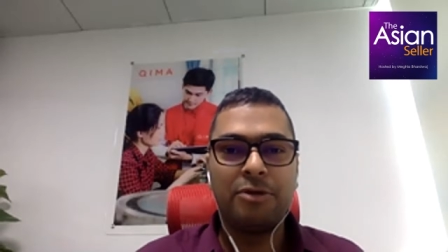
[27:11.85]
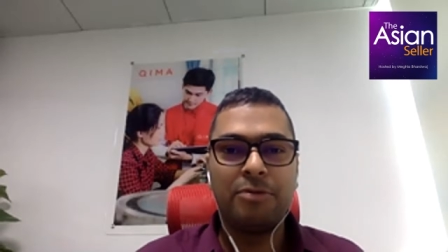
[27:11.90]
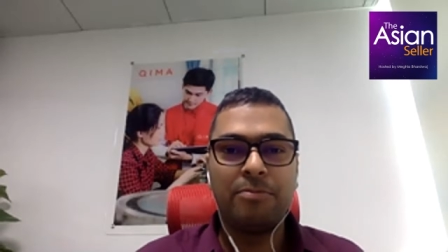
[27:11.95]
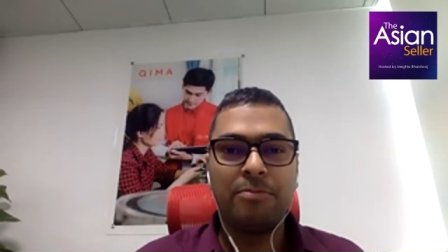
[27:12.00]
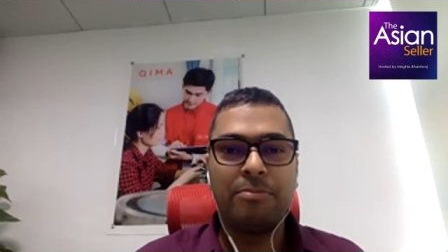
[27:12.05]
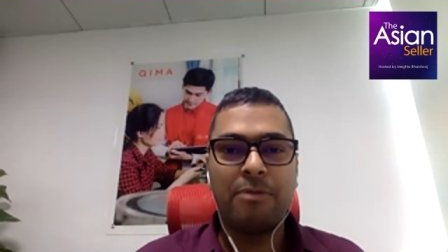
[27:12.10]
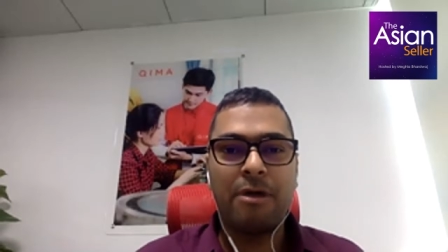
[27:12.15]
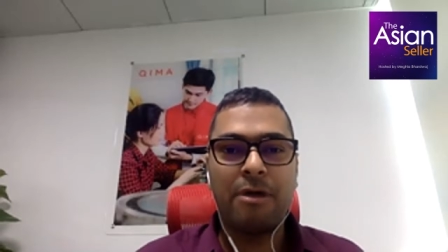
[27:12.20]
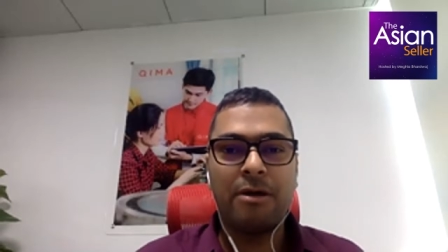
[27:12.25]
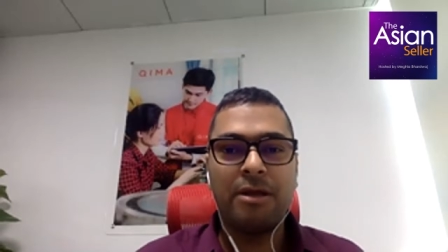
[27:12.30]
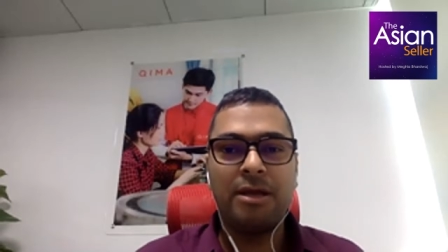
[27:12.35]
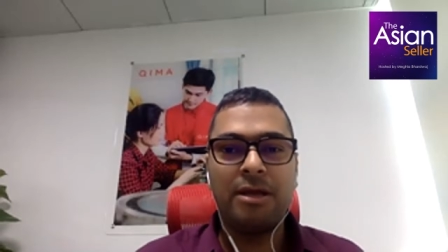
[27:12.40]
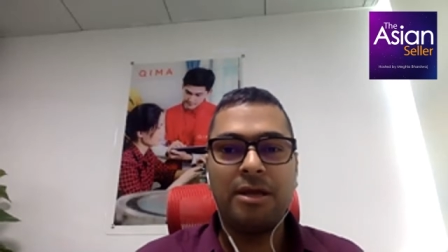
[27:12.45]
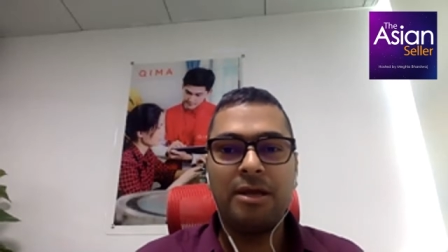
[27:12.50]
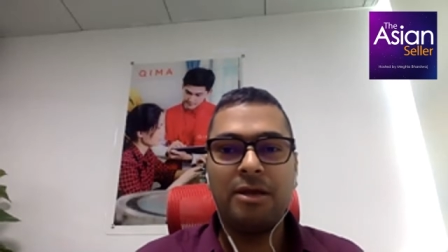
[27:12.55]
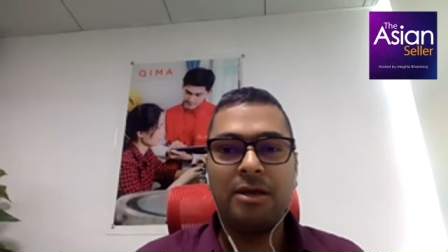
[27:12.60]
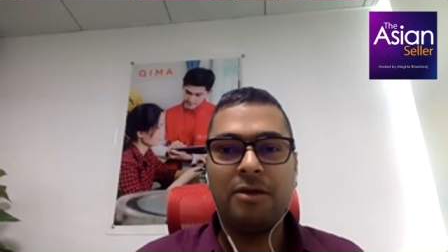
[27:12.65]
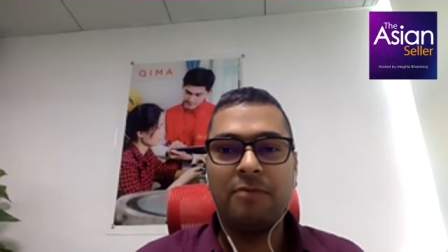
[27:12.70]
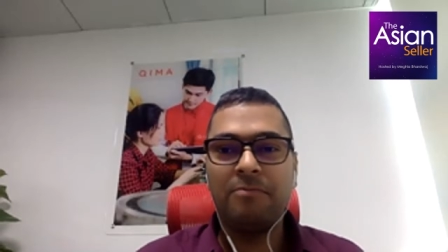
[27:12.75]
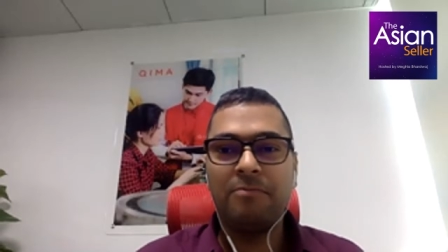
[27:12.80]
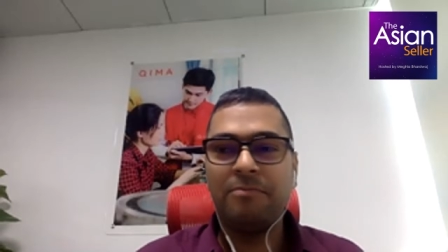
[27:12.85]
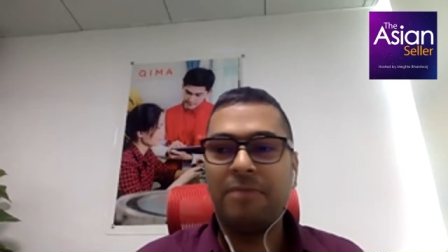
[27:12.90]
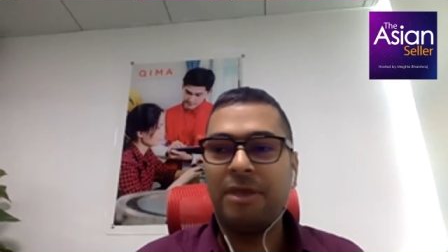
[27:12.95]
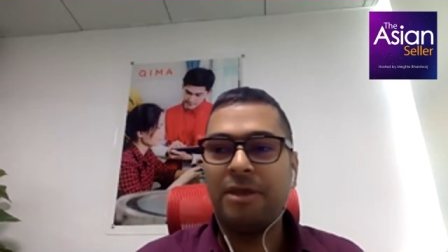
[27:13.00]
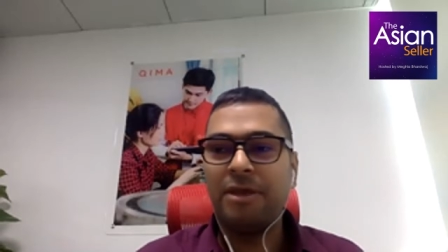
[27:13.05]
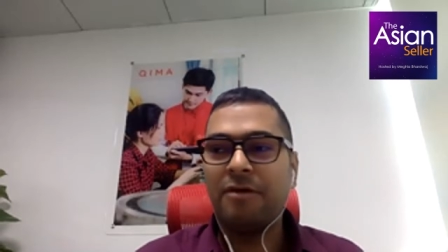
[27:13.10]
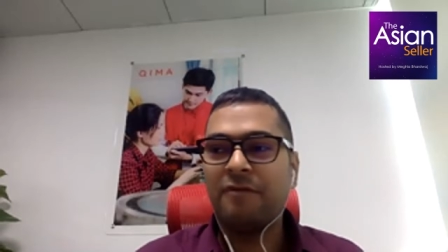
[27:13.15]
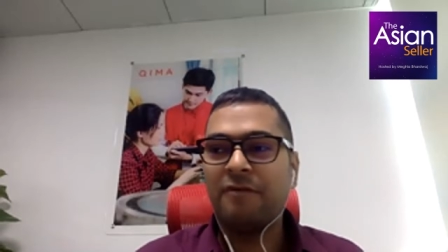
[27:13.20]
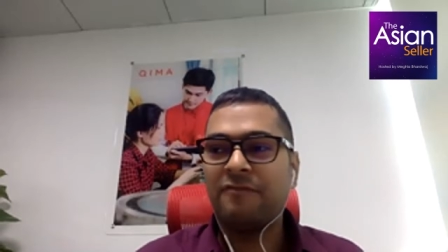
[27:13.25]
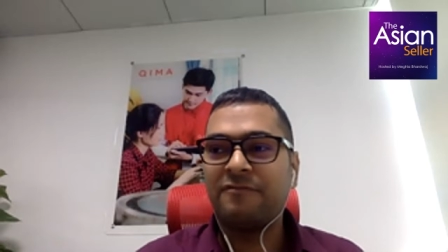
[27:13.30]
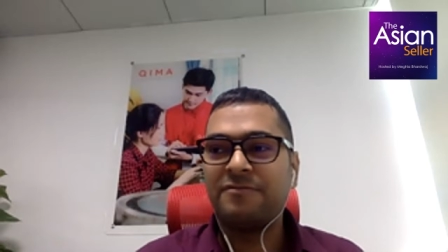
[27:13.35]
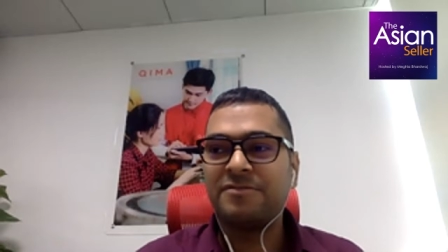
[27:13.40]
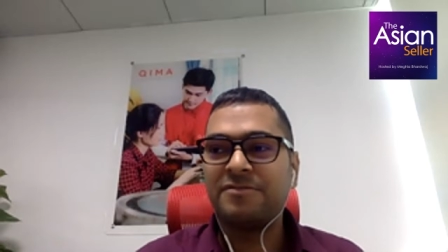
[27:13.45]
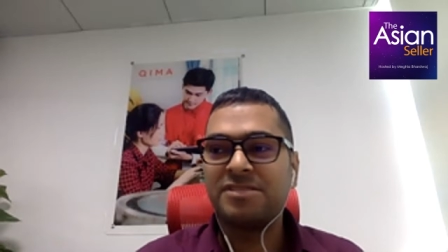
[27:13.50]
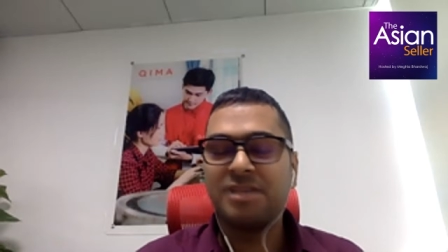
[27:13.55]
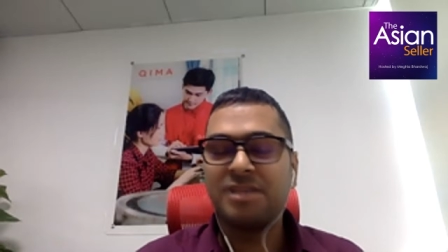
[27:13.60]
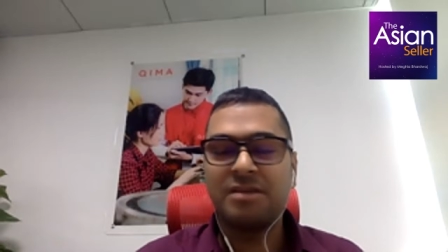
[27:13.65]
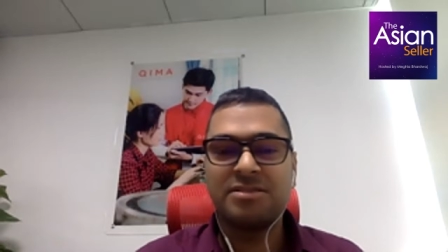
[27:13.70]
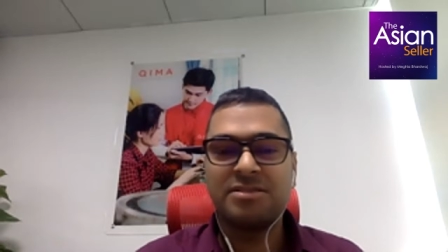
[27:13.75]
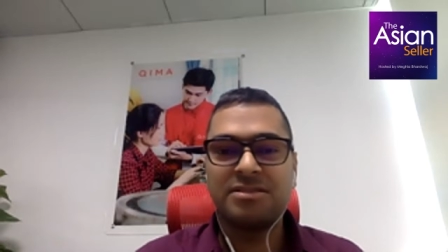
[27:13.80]
body made of,
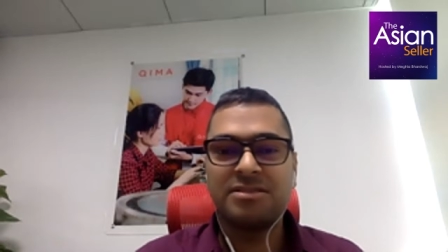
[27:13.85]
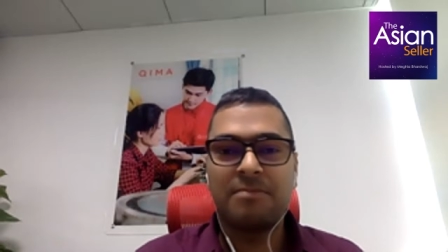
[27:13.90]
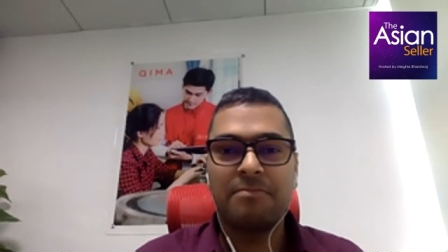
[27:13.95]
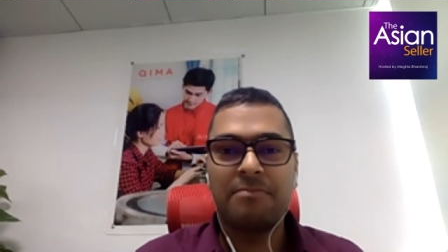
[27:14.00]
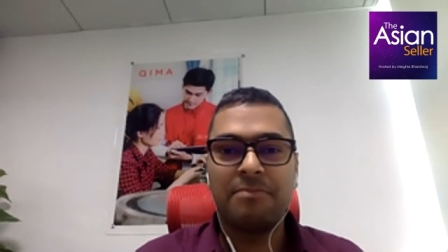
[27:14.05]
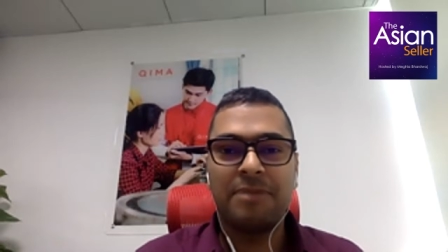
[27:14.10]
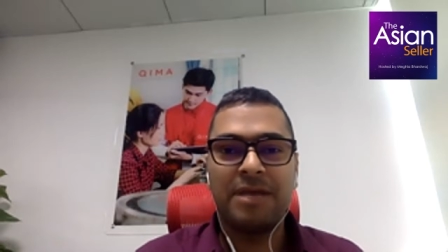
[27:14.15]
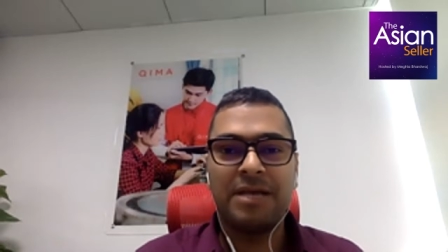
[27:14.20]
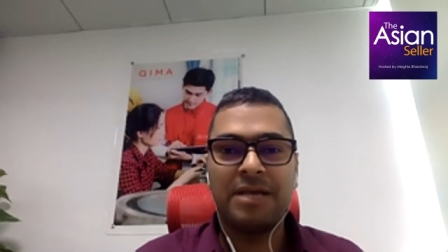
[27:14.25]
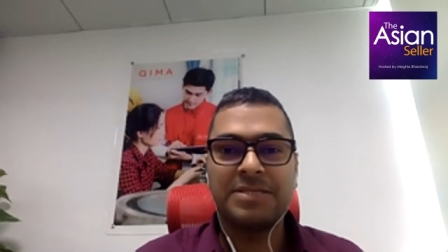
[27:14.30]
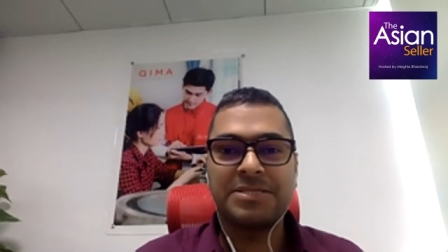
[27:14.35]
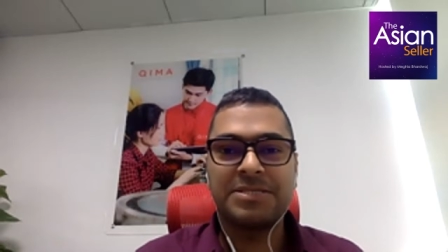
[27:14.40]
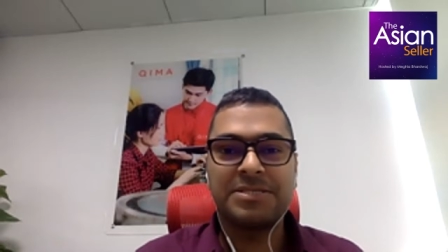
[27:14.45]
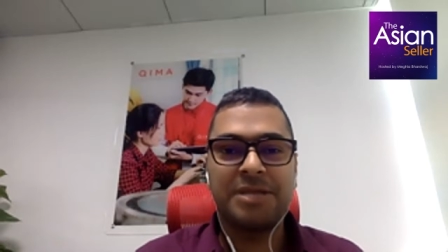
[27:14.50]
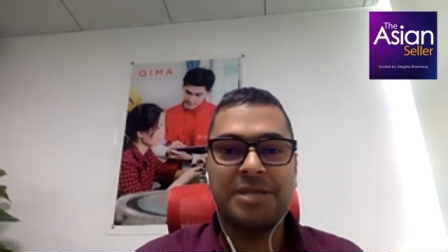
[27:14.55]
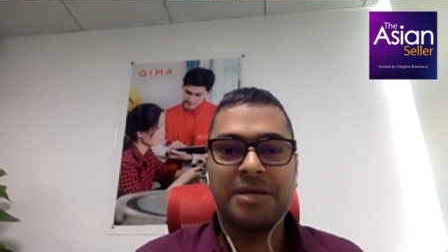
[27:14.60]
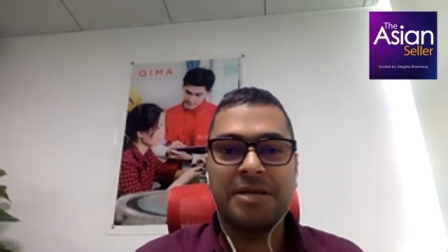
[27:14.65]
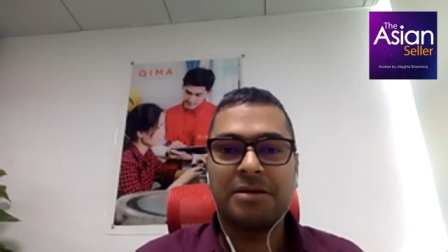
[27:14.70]
say, some plastic,